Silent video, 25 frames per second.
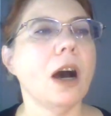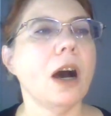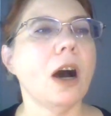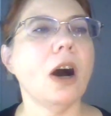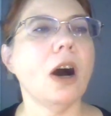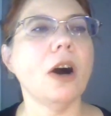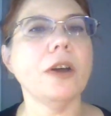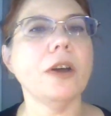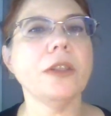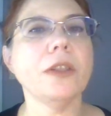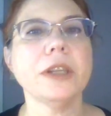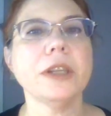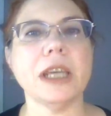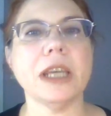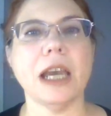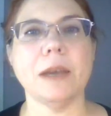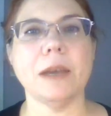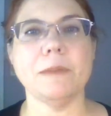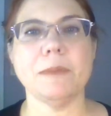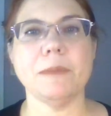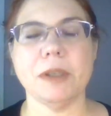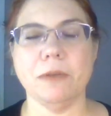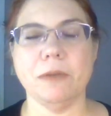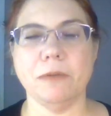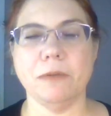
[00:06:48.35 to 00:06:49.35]
All the
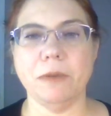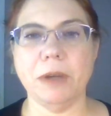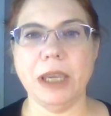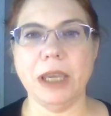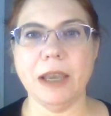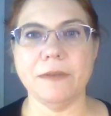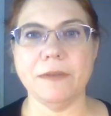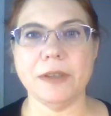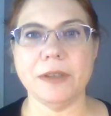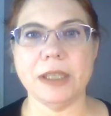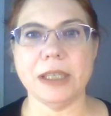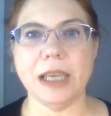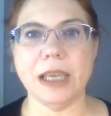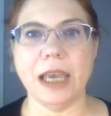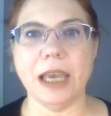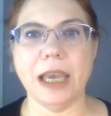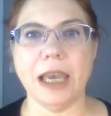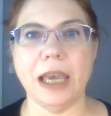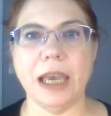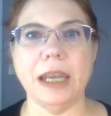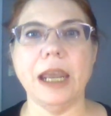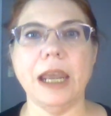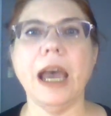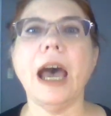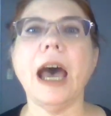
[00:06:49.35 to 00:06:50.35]
times that we have said,